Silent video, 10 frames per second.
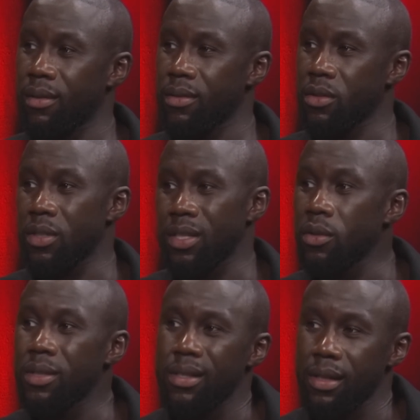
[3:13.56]
So they
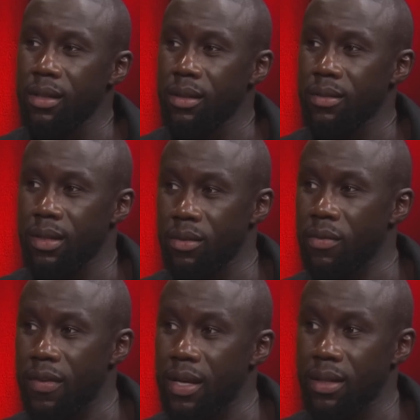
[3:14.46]
don't see
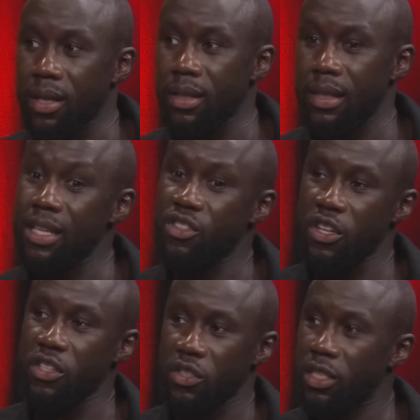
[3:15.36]
the fact that it
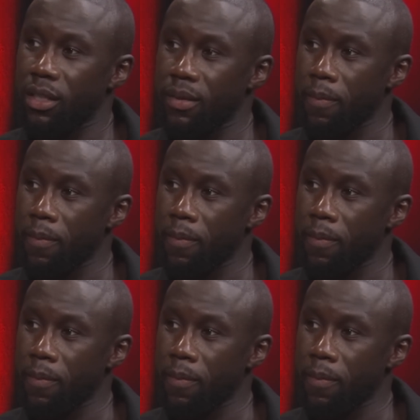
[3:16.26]
changed.